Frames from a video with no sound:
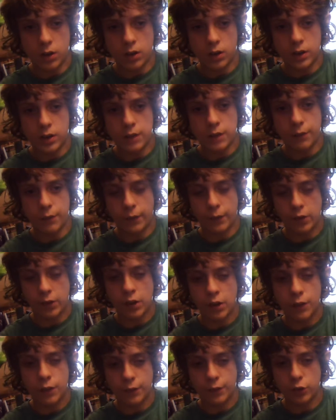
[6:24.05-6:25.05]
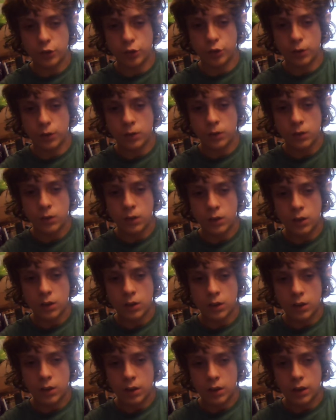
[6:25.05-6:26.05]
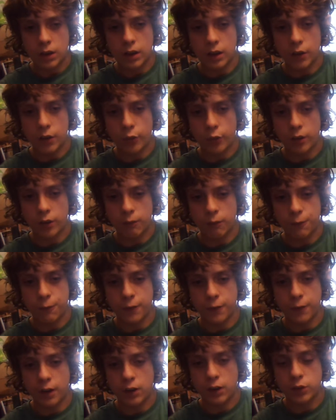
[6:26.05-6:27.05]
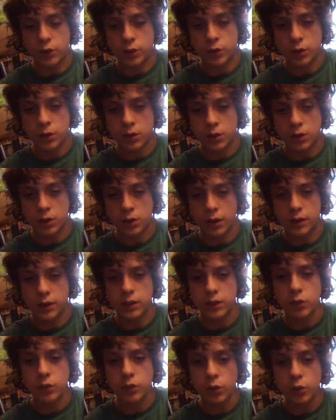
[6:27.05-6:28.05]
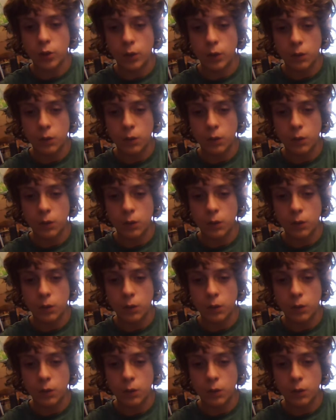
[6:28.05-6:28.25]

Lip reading: and even the curvature is in fact identical.